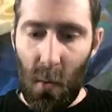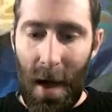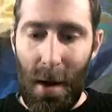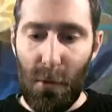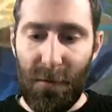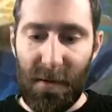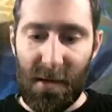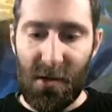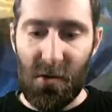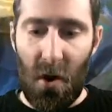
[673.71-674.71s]
The werewolf
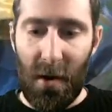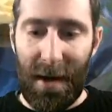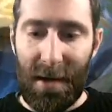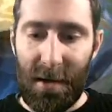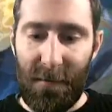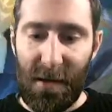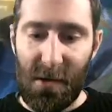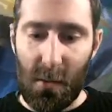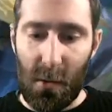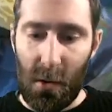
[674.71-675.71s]
is a strong
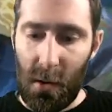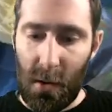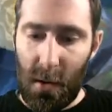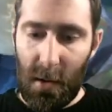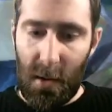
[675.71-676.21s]
individual